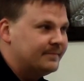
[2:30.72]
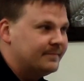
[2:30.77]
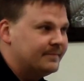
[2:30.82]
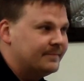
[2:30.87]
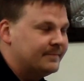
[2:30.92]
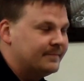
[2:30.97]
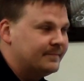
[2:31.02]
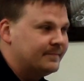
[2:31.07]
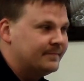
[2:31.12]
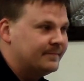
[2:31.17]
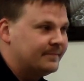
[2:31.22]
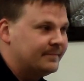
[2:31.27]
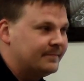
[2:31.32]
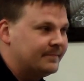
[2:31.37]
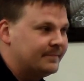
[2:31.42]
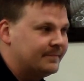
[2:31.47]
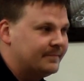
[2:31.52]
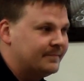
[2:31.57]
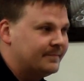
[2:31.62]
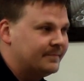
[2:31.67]

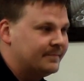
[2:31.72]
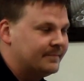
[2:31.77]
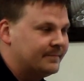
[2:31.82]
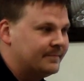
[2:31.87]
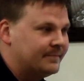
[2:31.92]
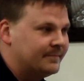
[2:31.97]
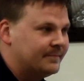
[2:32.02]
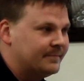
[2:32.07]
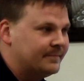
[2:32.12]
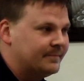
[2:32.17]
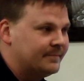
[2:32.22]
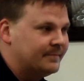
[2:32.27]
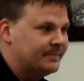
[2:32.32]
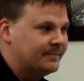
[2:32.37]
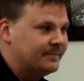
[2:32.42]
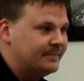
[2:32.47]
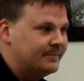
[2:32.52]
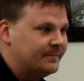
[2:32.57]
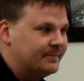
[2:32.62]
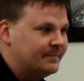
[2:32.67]

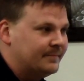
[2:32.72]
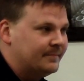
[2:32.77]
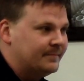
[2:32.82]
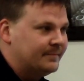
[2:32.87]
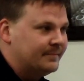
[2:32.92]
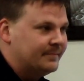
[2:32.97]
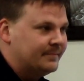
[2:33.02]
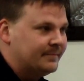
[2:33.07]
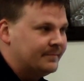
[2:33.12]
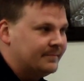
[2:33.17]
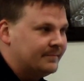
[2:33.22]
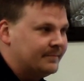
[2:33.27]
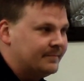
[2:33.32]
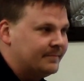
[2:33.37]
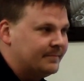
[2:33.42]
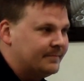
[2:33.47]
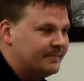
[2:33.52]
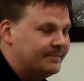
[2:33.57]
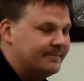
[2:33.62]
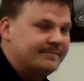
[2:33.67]

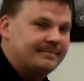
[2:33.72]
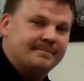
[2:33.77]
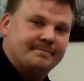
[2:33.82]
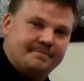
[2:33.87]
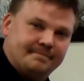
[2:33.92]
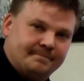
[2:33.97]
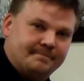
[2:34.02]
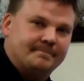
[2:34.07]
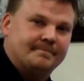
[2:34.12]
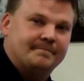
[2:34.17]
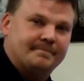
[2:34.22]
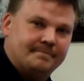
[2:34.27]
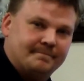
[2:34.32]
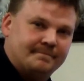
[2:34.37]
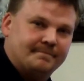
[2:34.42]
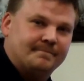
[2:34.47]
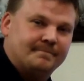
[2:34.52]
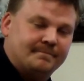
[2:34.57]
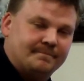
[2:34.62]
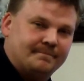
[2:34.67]

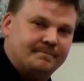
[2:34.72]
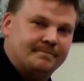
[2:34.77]
The person shown says nothing.